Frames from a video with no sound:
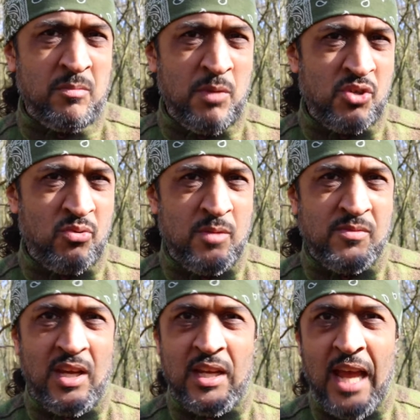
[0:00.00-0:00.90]
of the mushrooms
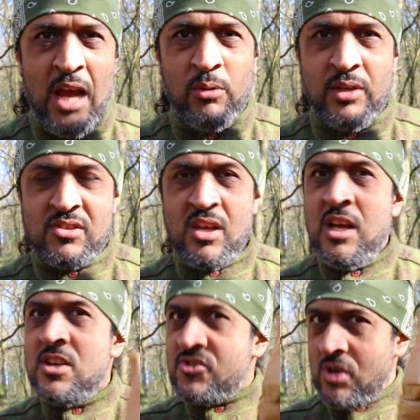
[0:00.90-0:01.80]
in Aldi's.
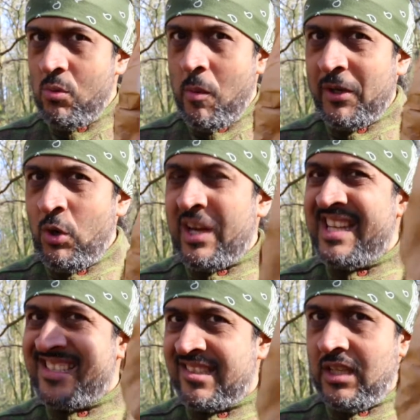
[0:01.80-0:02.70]
So we'll be cooking
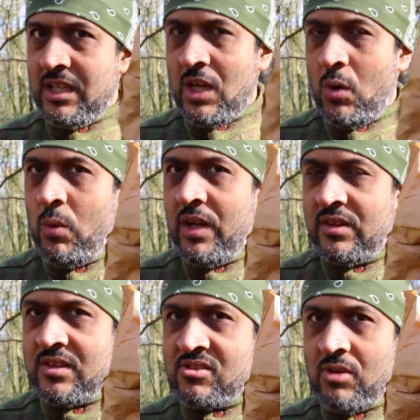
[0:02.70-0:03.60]
the steak with
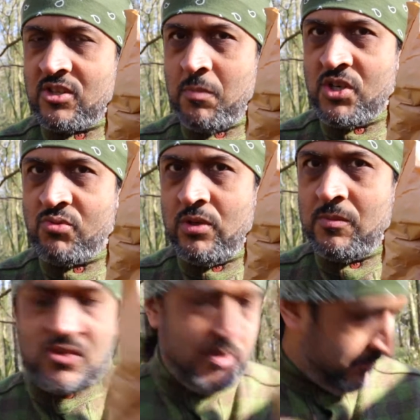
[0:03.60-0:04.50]
the sliced
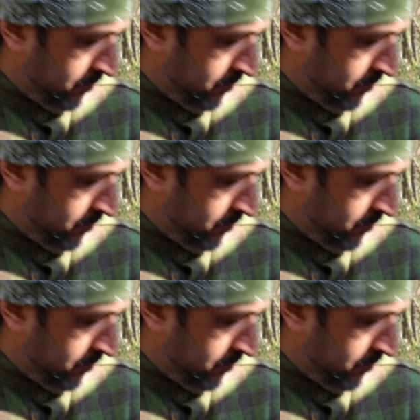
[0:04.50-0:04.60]
mushrooms.